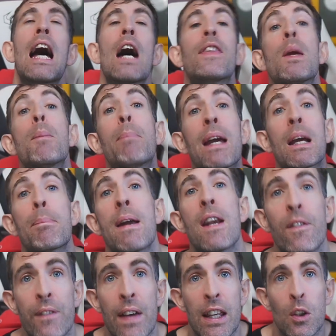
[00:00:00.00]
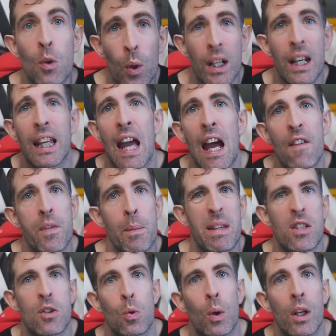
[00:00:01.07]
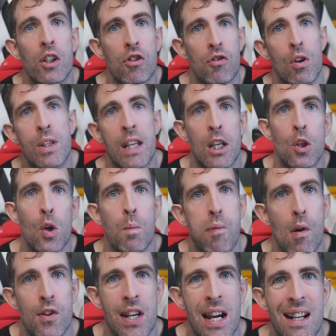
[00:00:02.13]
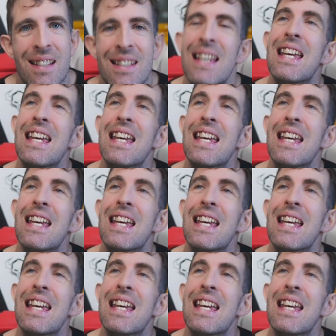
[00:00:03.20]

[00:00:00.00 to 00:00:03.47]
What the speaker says: the big benefit you're going to get from installing Scrutor in your projects